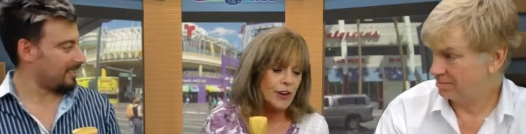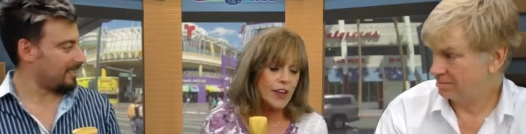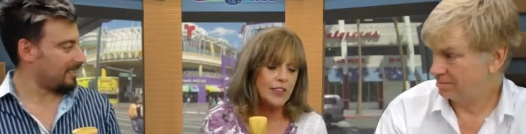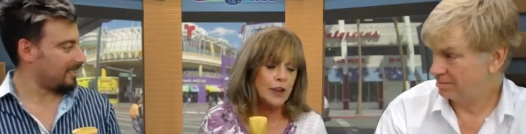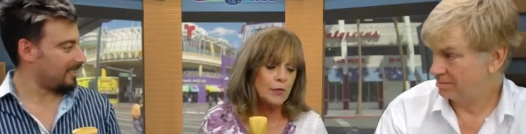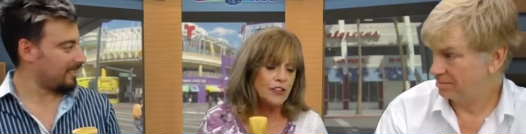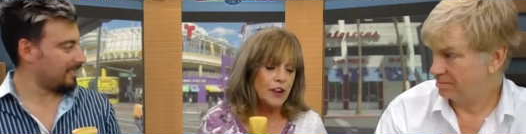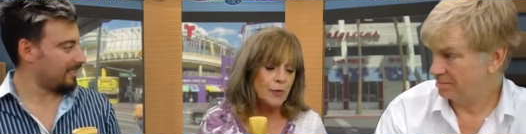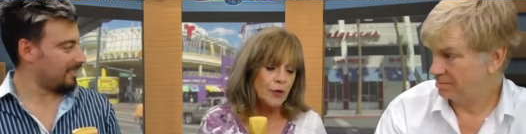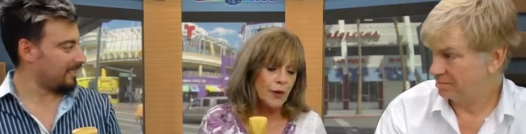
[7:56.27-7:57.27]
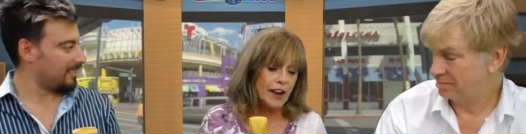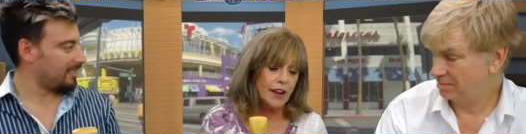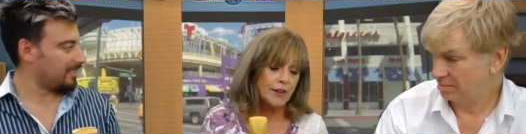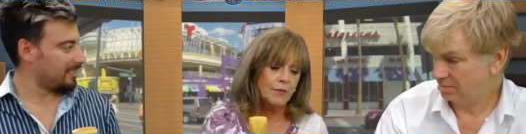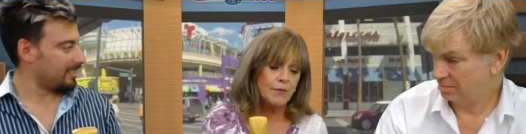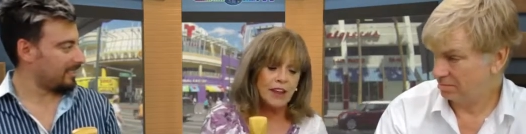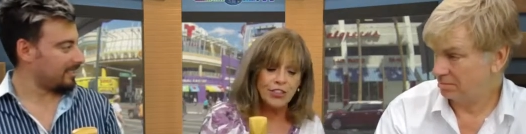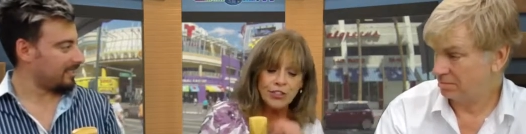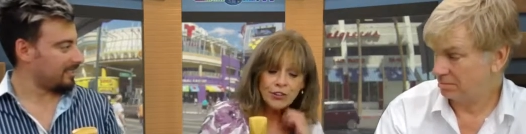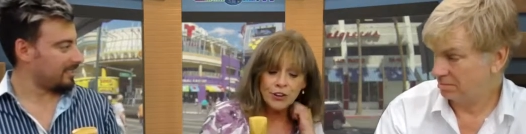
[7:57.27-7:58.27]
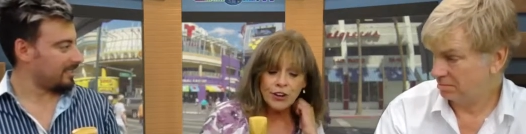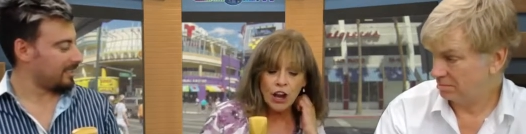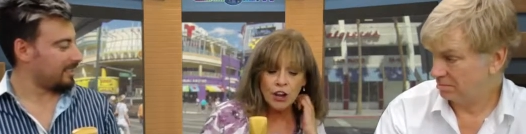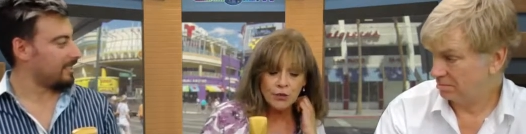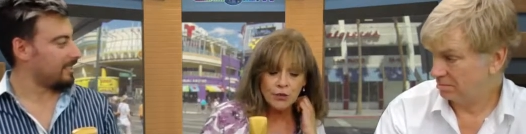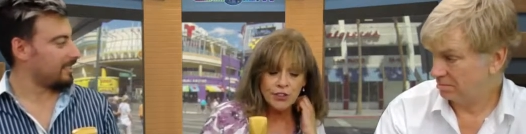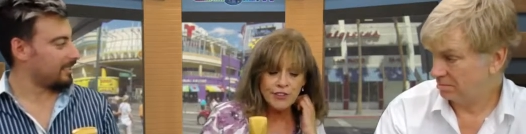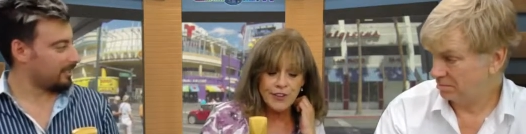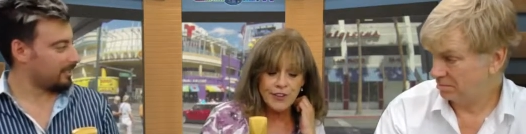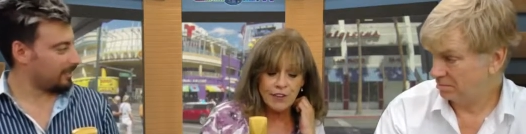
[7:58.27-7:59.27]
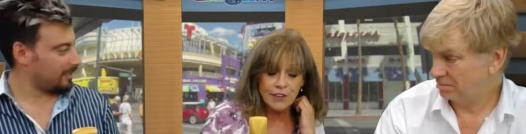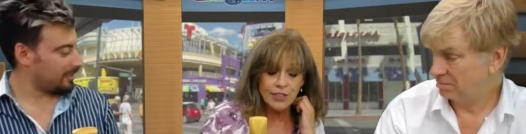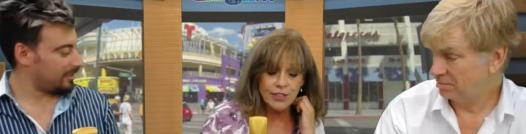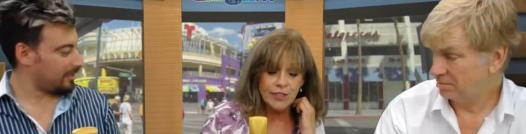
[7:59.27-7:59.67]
Speaker 1: at the M G M Grand, May third through the seventh,